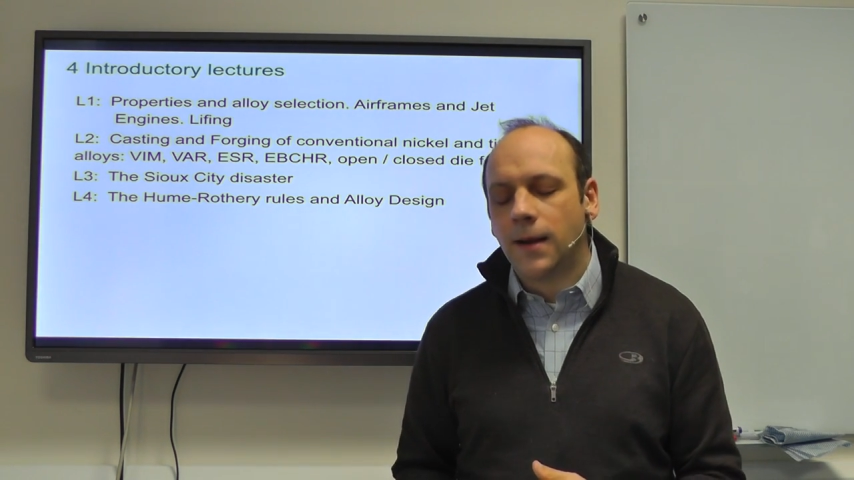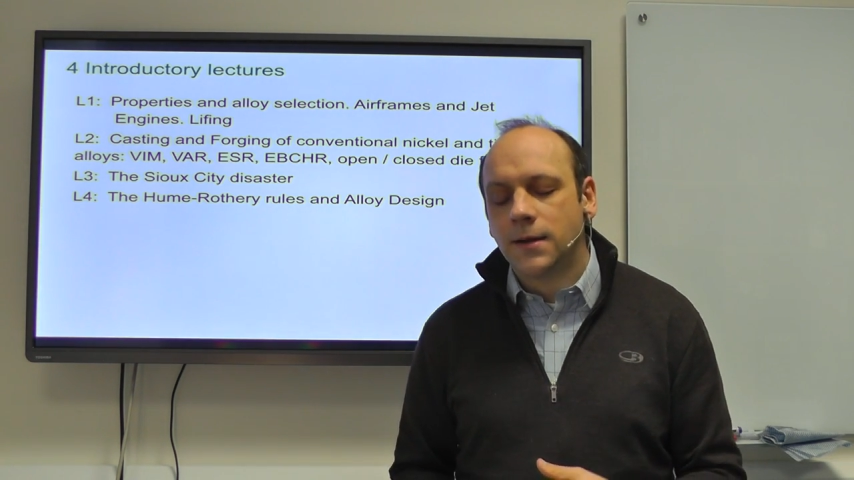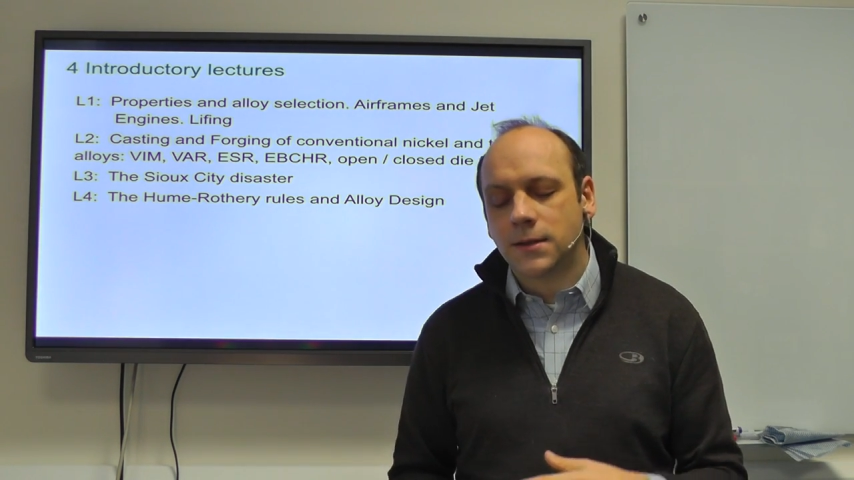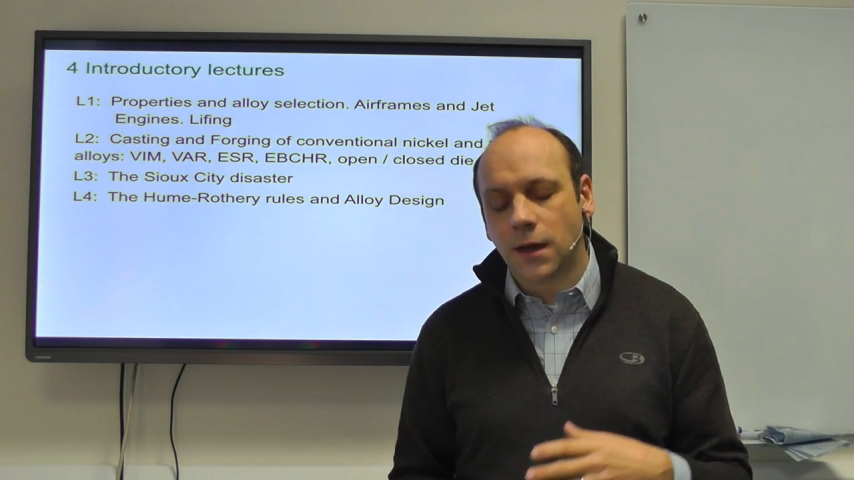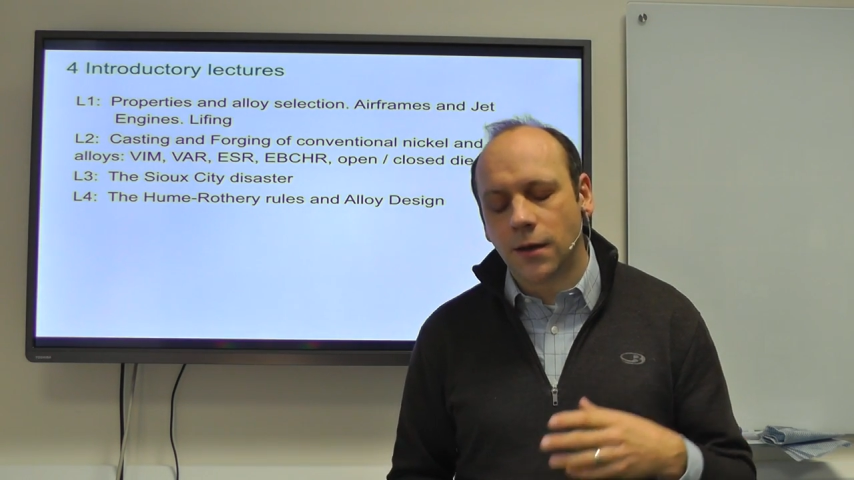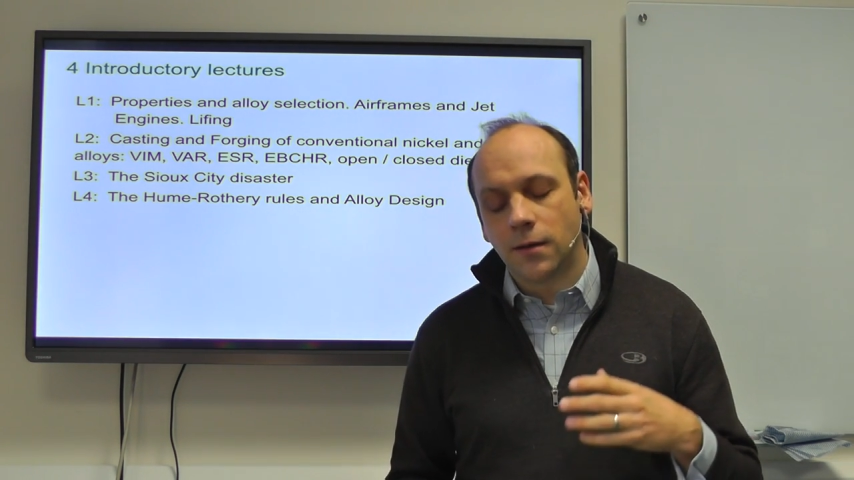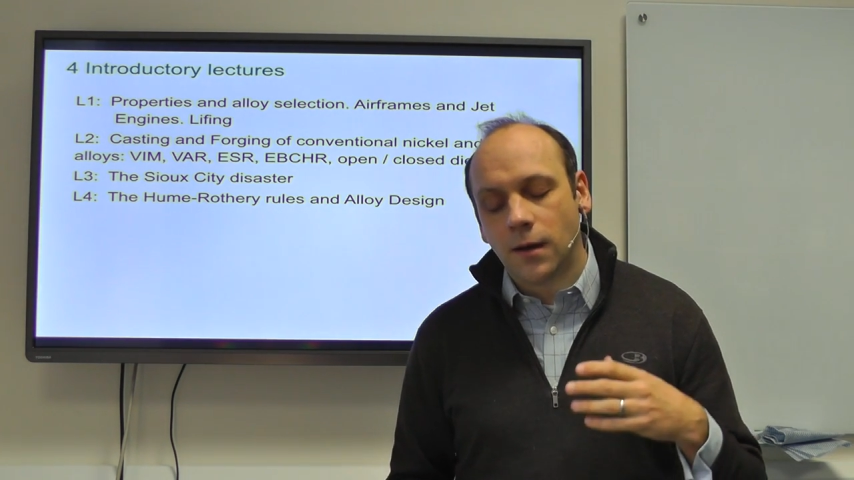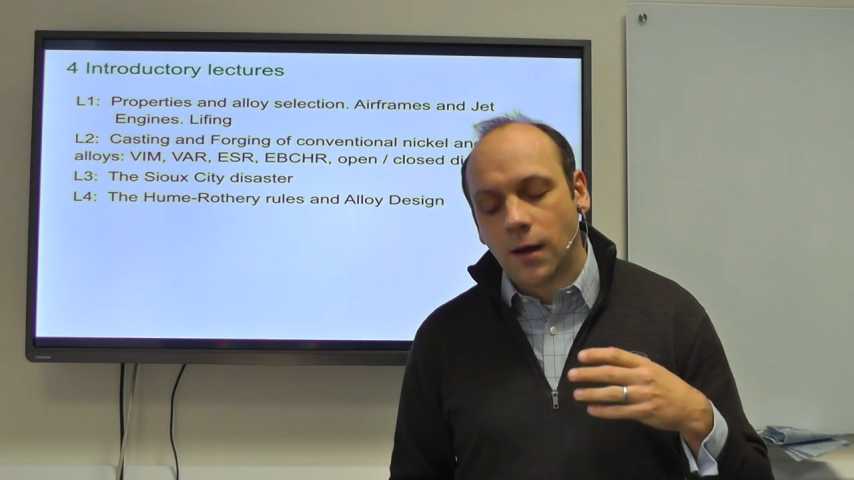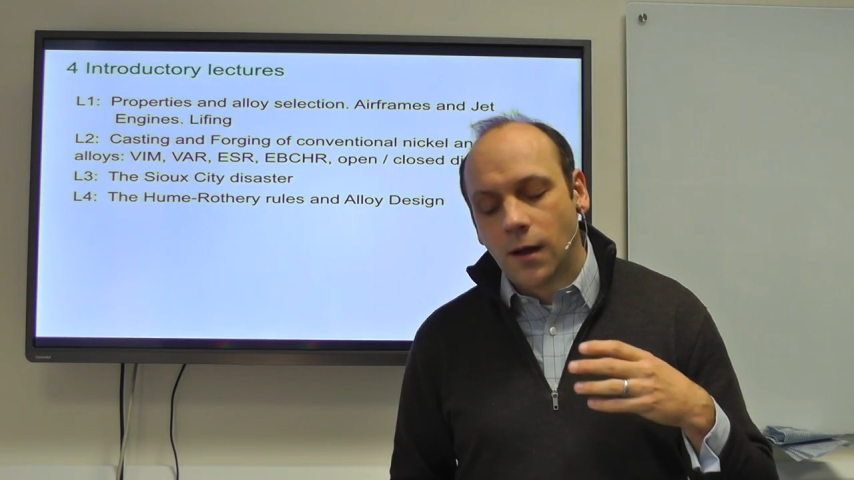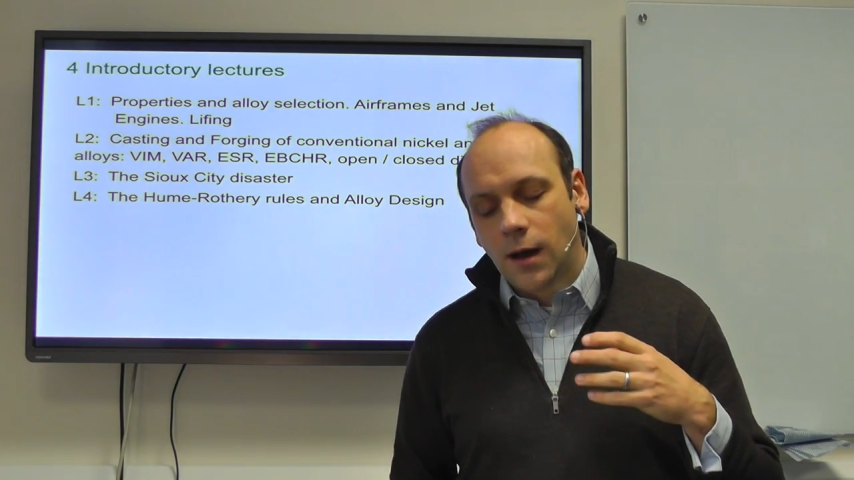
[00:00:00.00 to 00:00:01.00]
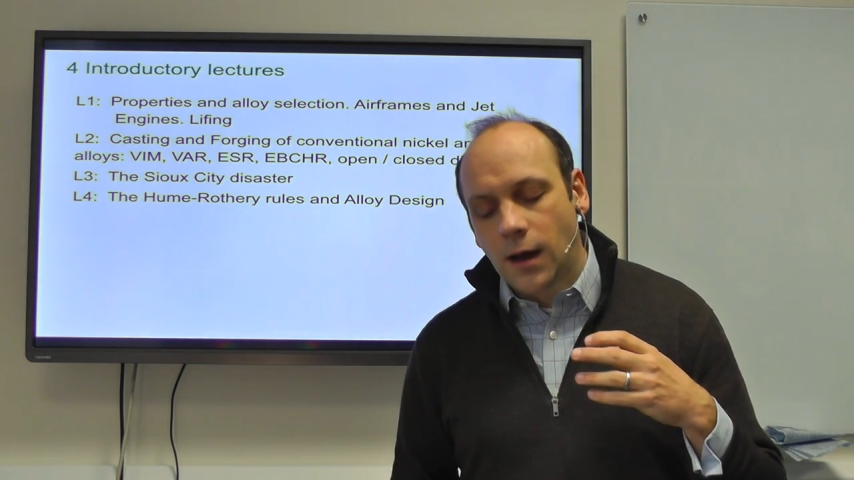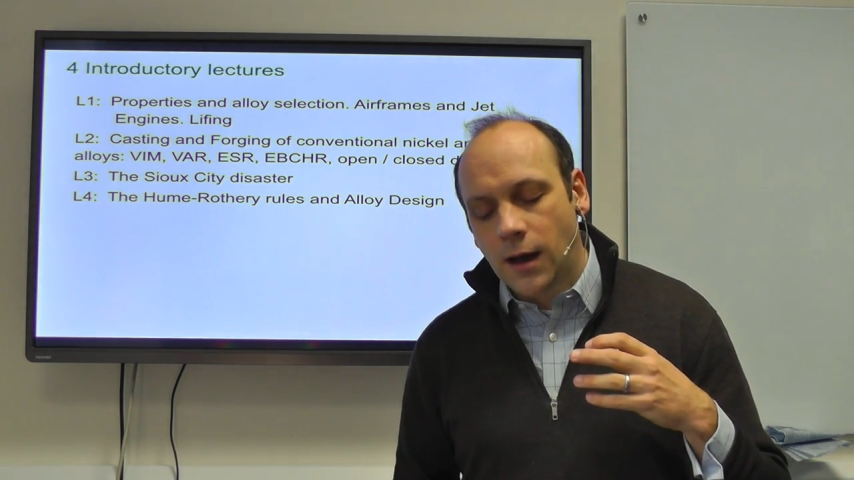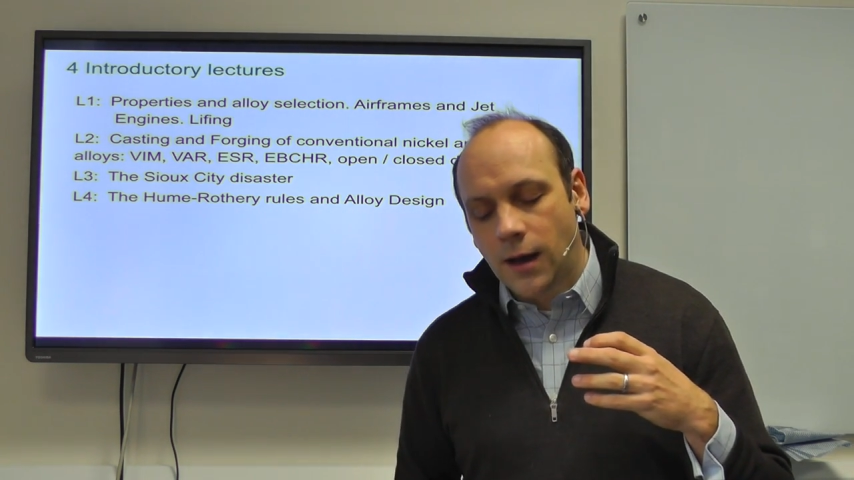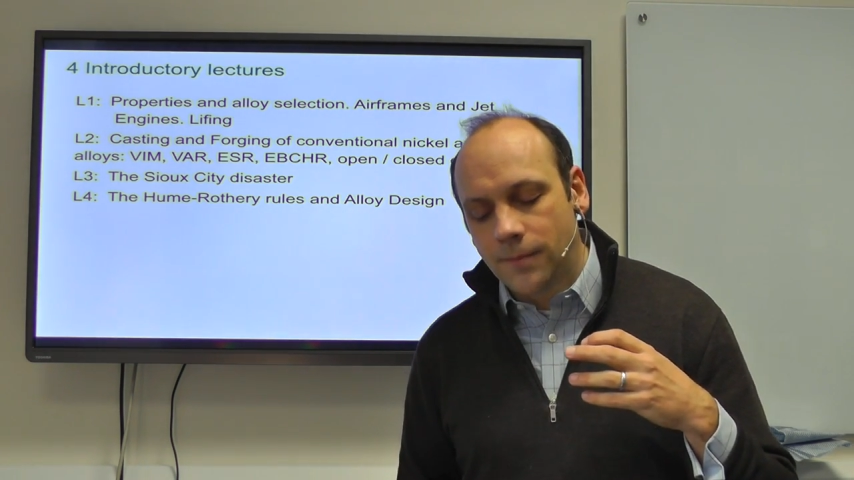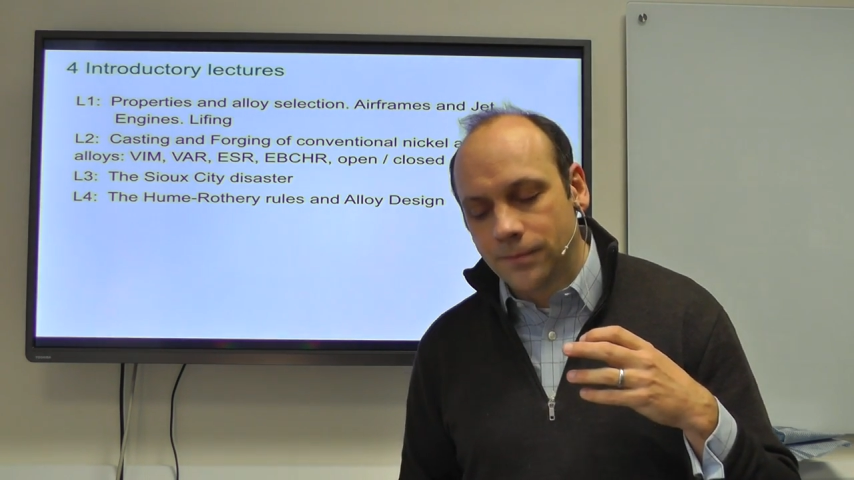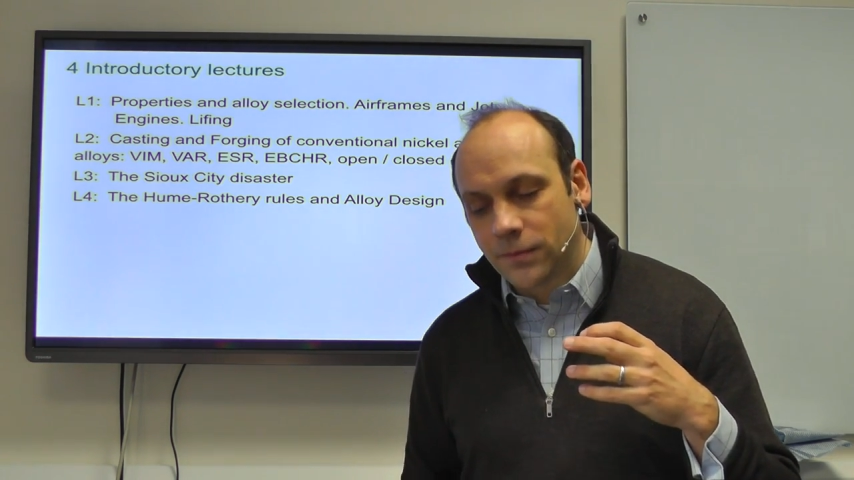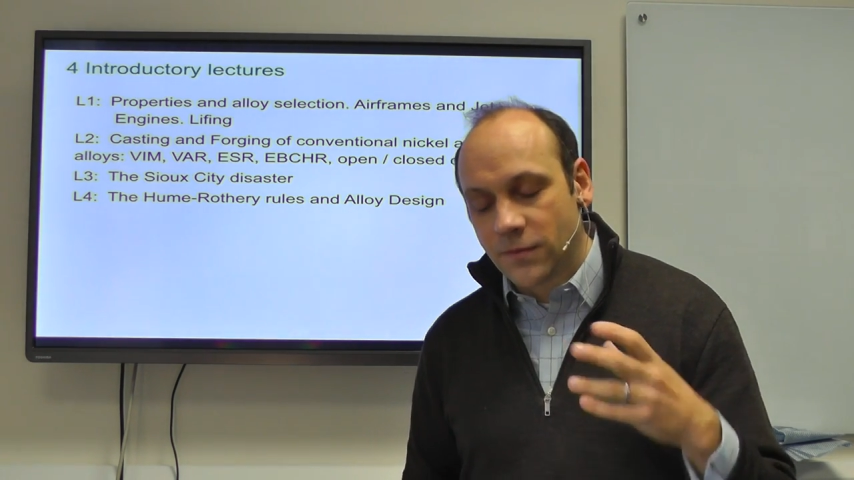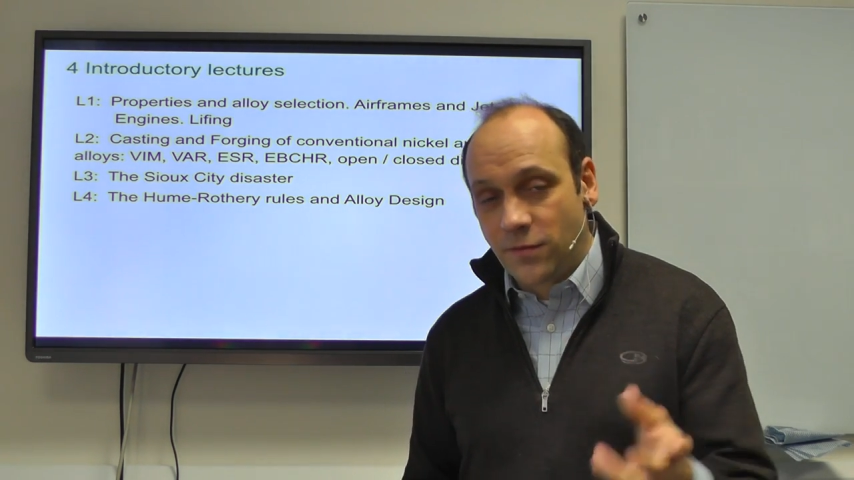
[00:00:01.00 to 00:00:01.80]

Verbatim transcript: So, um,